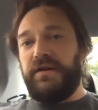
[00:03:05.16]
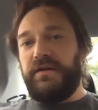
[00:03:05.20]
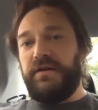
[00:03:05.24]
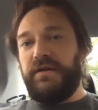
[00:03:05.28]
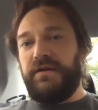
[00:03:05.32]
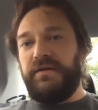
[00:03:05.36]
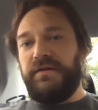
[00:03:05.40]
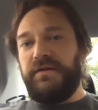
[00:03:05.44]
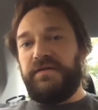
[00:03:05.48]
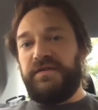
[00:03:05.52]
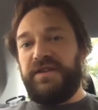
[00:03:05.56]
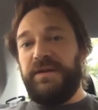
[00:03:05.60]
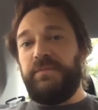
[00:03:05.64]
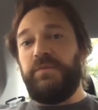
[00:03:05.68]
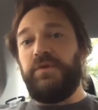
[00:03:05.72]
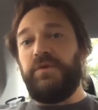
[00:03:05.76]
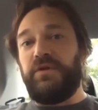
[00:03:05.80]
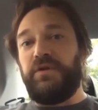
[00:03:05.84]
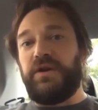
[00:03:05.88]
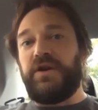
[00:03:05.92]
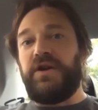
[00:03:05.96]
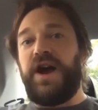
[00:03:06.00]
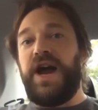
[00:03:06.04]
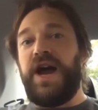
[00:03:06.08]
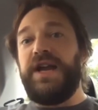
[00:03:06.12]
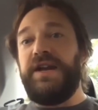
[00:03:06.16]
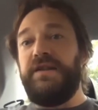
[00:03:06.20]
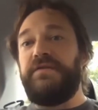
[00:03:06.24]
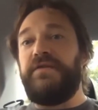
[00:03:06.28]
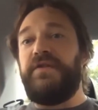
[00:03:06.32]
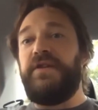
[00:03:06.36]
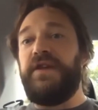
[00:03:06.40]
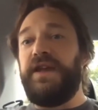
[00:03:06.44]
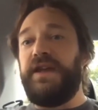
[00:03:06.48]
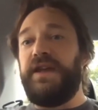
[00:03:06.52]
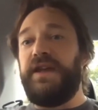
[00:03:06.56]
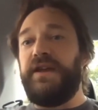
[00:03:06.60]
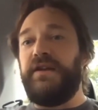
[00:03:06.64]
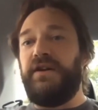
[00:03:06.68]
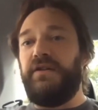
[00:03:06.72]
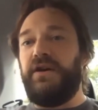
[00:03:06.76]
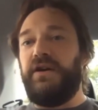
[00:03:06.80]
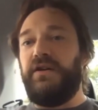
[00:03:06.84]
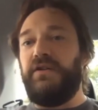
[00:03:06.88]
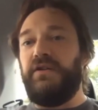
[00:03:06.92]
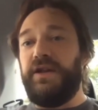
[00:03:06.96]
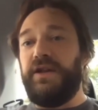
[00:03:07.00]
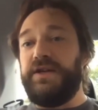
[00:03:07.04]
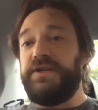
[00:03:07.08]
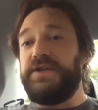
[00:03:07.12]
similar kind of thing,
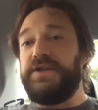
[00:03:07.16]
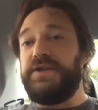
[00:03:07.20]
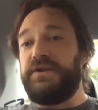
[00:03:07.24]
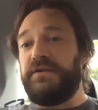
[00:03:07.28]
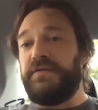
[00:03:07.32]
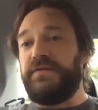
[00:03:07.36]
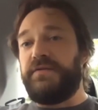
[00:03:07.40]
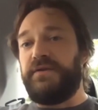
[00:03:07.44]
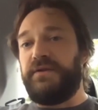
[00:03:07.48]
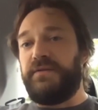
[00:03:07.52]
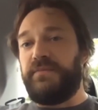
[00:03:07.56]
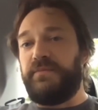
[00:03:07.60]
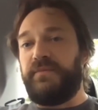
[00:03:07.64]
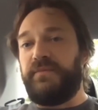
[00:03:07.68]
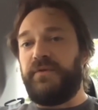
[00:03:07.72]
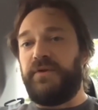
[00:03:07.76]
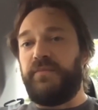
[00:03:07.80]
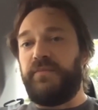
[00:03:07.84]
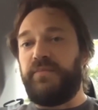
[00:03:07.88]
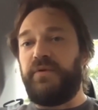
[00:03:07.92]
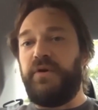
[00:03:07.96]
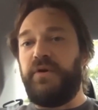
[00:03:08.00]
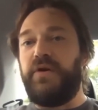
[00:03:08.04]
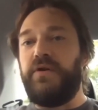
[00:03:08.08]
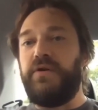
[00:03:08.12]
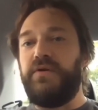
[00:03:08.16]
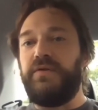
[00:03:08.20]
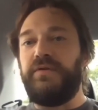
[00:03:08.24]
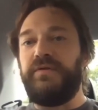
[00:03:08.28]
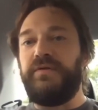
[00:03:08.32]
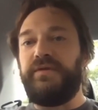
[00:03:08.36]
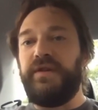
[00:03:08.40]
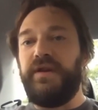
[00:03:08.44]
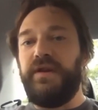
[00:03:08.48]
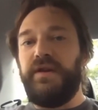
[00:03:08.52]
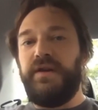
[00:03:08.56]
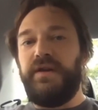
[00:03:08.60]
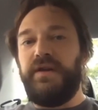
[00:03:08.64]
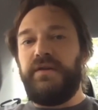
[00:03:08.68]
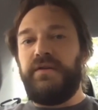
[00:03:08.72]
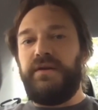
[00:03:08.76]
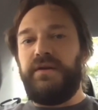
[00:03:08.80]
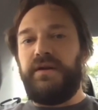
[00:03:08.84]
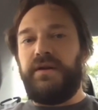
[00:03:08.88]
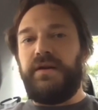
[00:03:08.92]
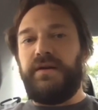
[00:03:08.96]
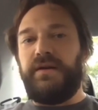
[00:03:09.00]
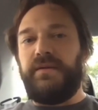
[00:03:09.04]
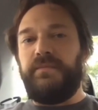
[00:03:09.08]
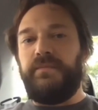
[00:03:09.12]
a linter for pros.
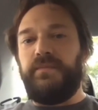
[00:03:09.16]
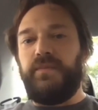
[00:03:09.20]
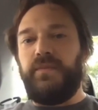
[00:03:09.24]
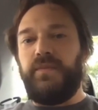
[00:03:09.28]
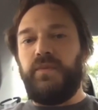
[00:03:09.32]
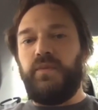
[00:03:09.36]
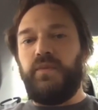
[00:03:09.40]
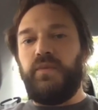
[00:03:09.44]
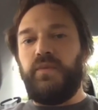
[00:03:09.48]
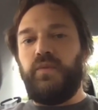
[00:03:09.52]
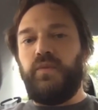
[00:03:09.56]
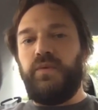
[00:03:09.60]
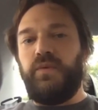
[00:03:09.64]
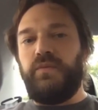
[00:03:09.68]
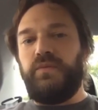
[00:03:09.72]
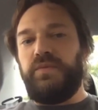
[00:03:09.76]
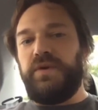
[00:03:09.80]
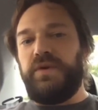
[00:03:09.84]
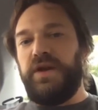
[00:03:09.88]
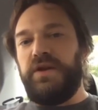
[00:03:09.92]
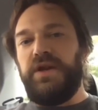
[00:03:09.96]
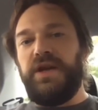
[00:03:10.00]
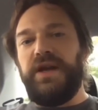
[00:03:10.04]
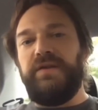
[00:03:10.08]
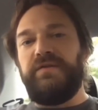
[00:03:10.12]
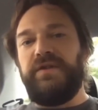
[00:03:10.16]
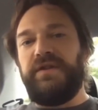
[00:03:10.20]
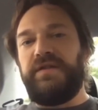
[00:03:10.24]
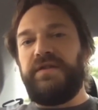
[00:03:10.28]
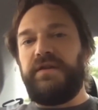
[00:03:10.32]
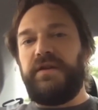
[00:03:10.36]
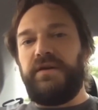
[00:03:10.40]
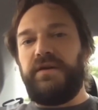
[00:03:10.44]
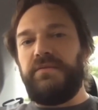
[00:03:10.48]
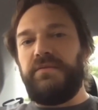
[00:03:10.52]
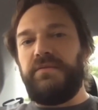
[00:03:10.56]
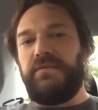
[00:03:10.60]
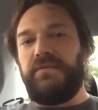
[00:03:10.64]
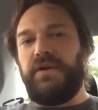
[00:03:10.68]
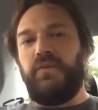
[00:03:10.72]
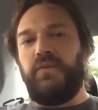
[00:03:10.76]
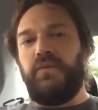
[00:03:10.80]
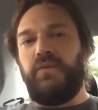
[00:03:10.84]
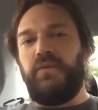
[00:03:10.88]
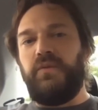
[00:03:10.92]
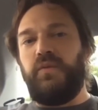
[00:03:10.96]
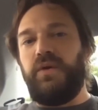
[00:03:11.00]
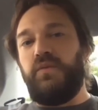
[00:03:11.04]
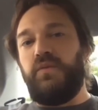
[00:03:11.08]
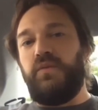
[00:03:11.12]
Can you give us
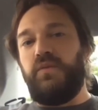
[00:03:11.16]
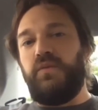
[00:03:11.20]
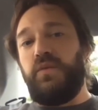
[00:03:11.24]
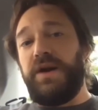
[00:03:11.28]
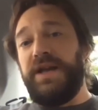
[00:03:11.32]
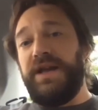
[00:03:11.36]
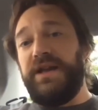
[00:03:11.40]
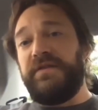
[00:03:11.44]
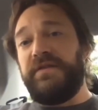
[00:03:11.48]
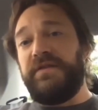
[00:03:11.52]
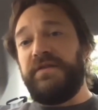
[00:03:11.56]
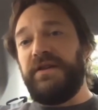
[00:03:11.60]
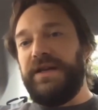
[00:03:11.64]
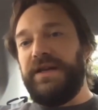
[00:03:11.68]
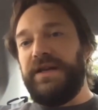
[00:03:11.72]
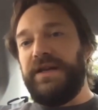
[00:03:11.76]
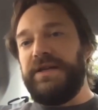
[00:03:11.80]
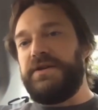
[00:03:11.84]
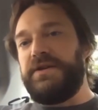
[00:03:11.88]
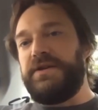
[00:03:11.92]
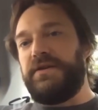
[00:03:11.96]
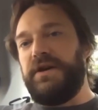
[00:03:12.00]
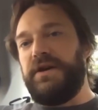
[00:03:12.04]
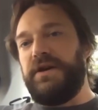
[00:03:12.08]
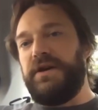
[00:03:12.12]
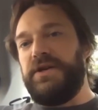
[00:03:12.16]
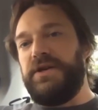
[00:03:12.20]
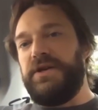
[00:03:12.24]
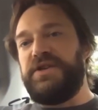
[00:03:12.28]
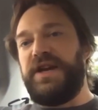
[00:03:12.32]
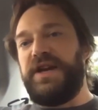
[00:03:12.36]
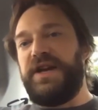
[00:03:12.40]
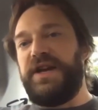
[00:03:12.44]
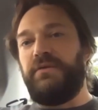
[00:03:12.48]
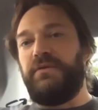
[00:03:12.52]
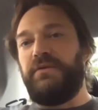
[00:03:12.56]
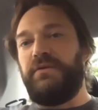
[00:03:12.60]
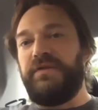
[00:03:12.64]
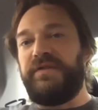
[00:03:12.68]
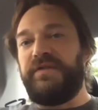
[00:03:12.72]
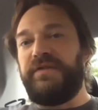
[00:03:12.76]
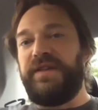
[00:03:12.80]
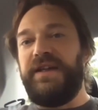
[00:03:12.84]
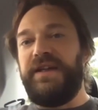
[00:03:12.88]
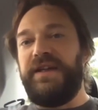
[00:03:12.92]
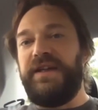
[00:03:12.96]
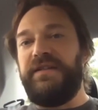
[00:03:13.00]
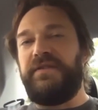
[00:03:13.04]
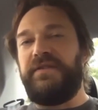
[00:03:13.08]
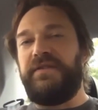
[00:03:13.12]
what is a linter in general
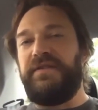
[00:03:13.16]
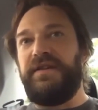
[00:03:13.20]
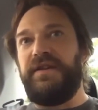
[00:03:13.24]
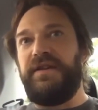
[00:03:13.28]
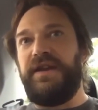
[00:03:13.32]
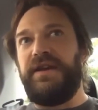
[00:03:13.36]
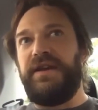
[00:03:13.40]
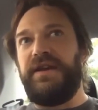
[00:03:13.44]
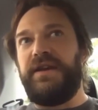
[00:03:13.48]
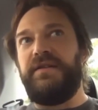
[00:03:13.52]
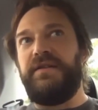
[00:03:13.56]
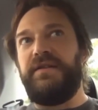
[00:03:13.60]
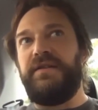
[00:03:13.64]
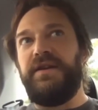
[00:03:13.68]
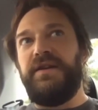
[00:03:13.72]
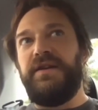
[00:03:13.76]
sense, and